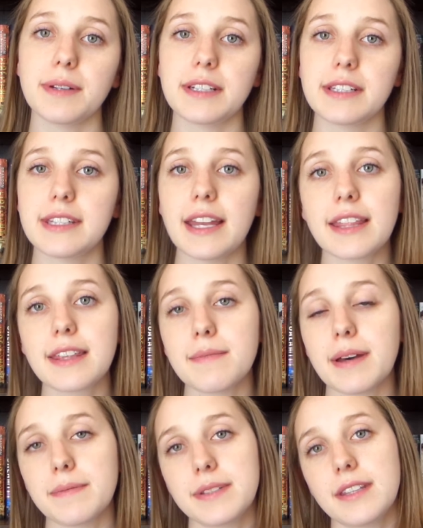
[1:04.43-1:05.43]
we just take them
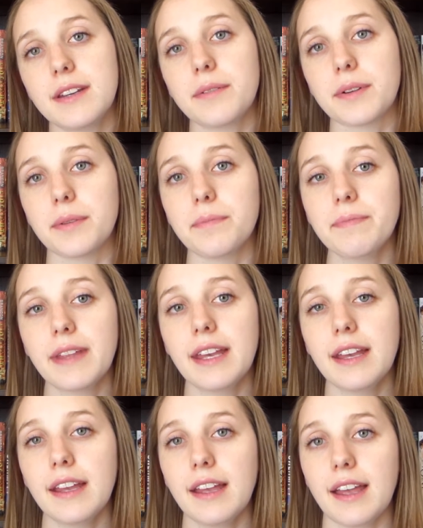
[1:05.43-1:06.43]
up to their room,
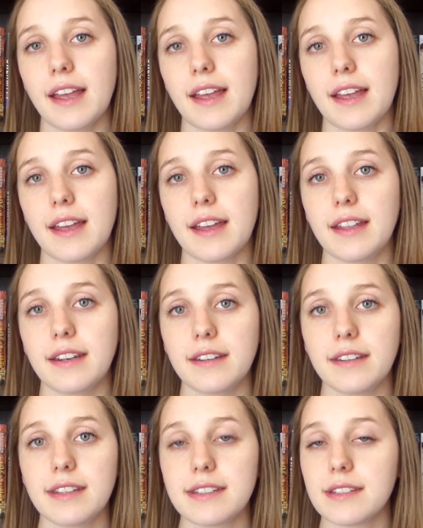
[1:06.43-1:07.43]

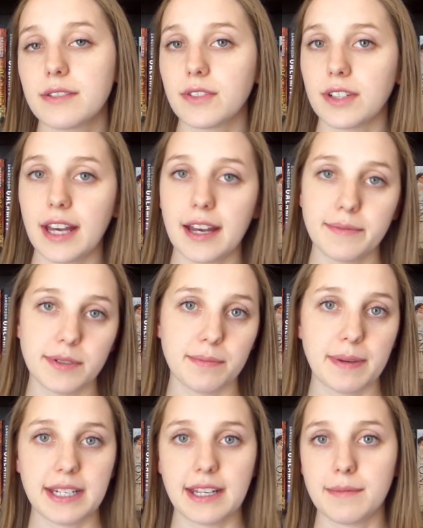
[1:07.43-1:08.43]
and this is for naps or
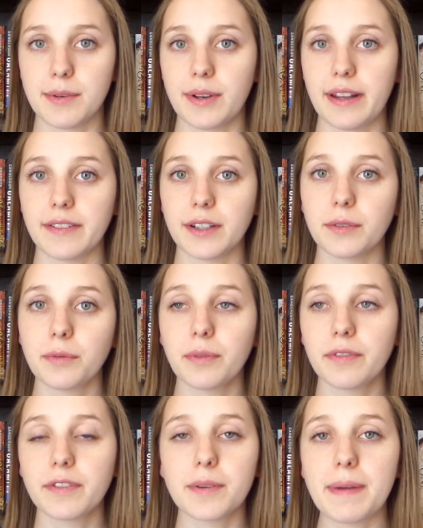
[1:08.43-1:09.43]
bedtime or whatever.
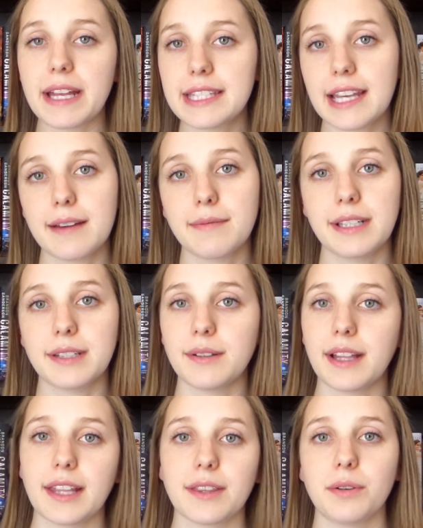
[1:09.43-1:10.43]
For bedtime we do
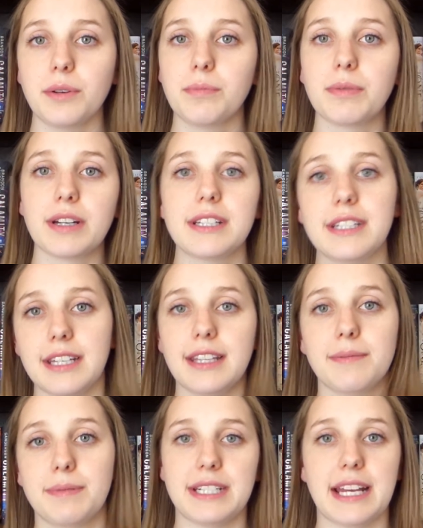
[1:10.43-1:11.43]
like the whole brush
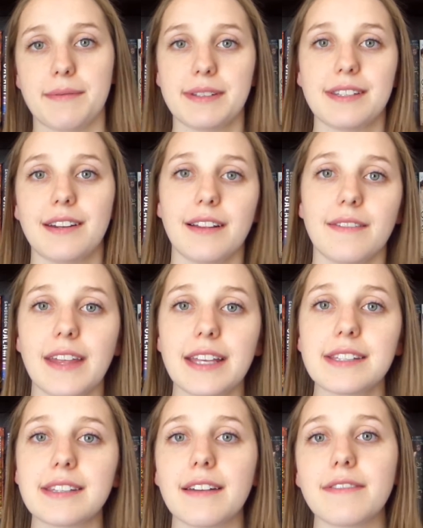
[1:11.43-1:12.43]
teeth, pajamas and all of
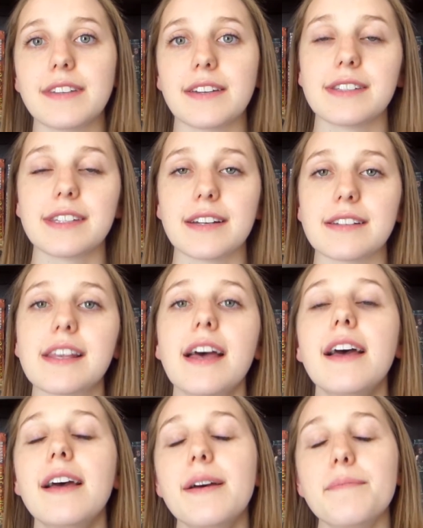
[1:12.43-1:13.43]
that stuff downstairs.
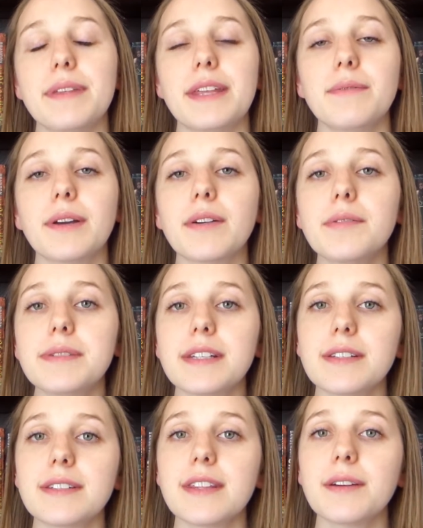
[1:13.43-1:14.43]
But then we go
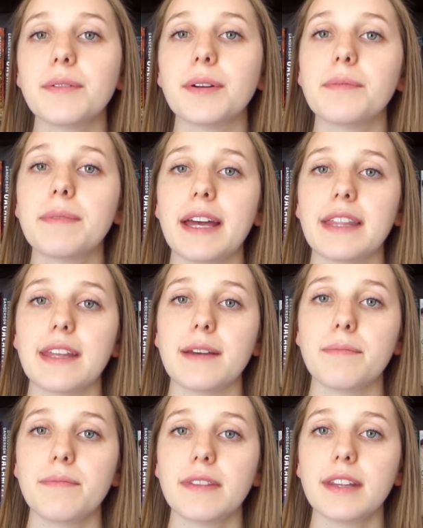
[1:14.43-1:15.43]
upstairs to their room, and
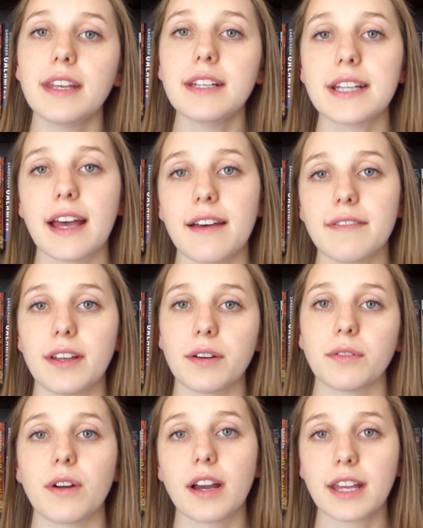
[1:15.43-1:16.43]
they each have
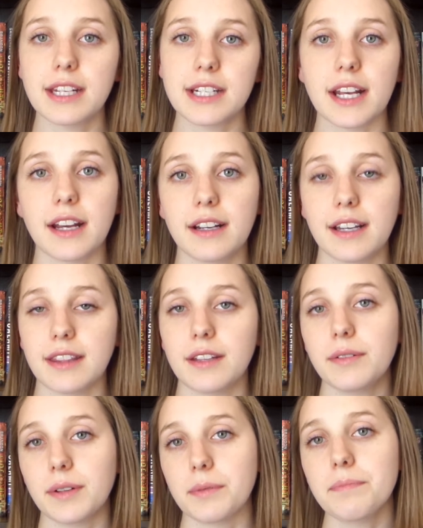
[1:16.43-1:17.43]
a rocking chair in
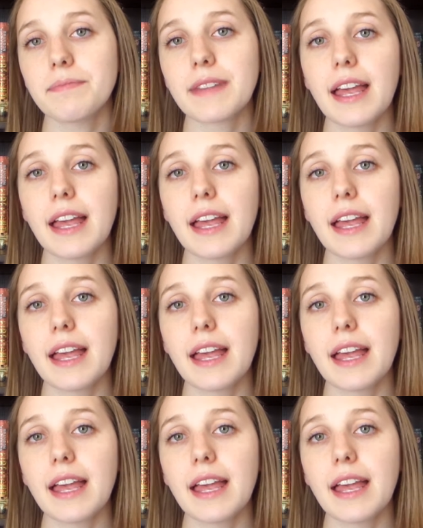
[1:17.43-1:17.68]
their room,